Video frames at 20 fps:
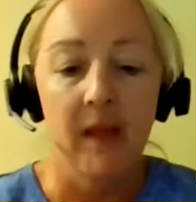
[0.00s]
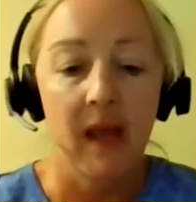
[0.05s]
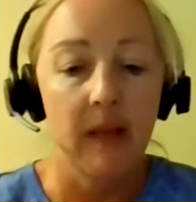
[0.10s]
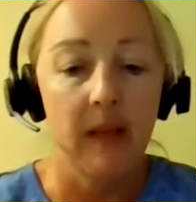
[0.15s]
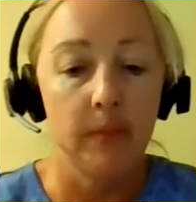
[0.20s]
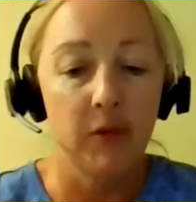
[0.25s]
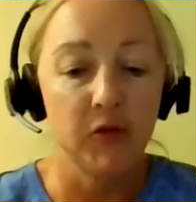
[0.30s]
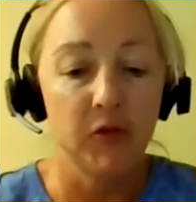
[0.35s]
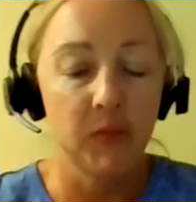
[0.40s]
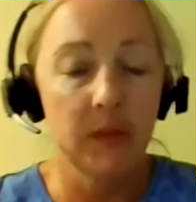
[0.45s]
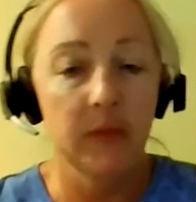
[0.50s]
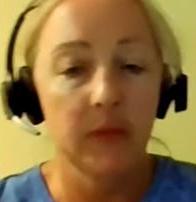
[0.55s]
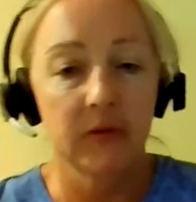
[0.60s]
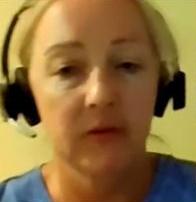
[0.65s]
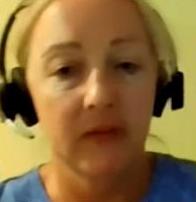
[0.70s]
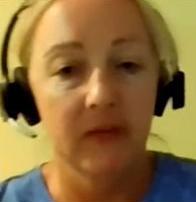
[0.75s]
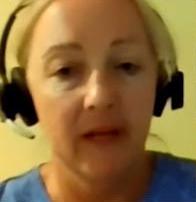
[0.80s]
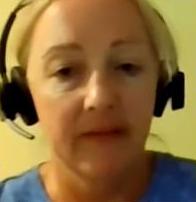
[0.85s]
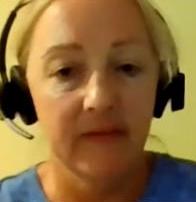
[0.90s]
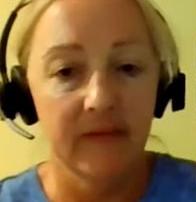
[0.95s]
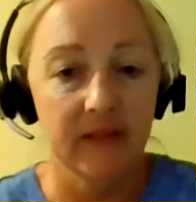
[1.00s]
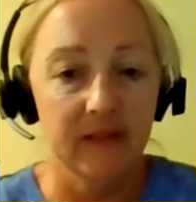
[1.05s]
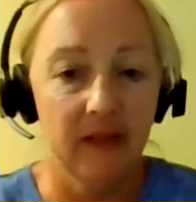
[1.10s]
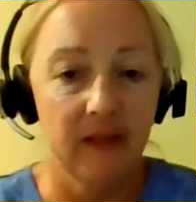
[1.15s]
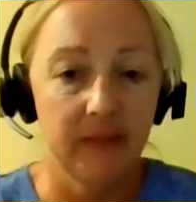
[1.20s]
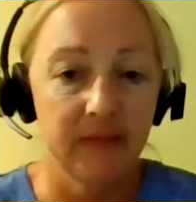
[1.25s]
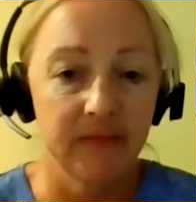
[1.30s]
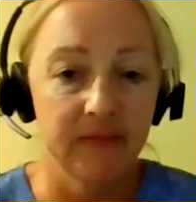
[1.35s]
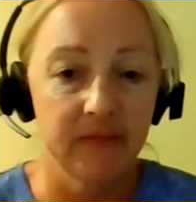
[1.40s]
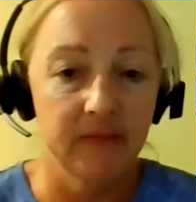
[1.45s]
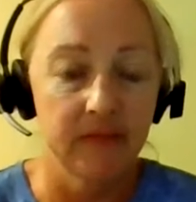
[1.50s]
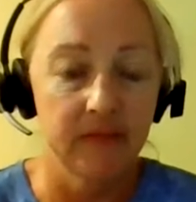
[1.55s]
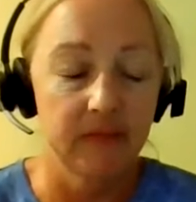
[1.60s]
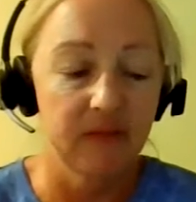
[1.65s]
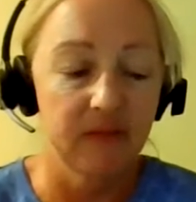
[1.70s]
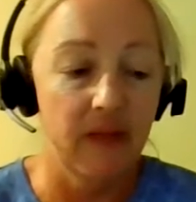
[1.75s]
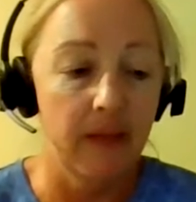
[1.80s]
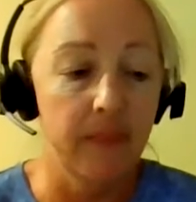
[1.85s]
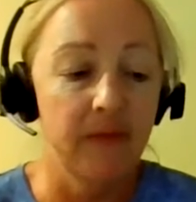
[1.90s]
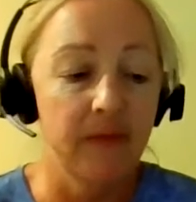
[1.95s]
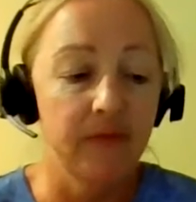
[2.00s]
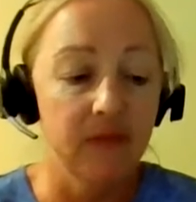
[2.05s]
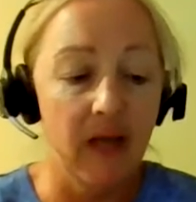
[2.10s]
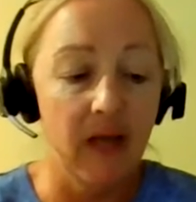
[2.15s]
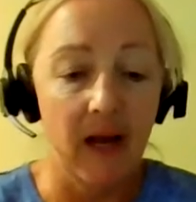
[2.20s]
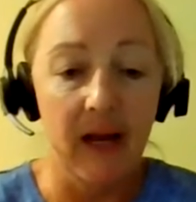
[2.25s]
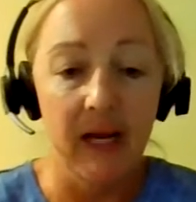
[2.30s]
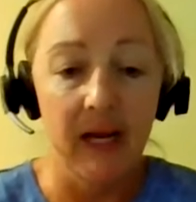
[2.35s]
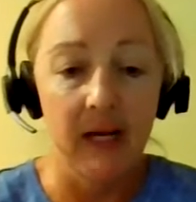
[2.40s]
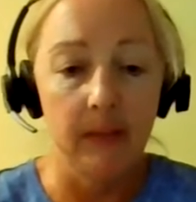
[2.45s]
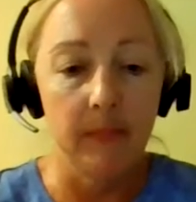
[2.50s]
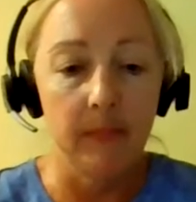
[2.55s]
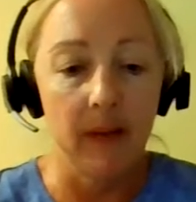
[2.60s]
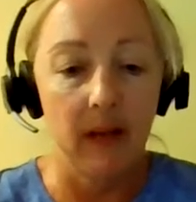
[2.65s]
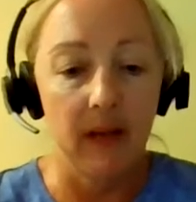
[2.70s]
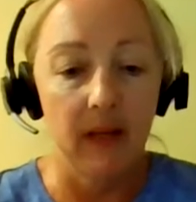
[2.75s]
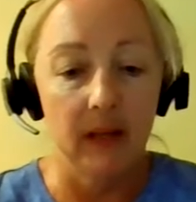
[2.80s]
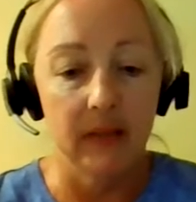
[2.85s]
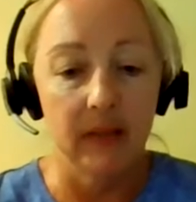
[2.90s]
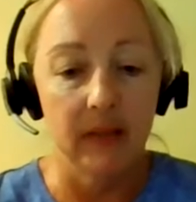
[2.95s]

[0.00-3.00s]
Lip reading: And most people don't have that type of time to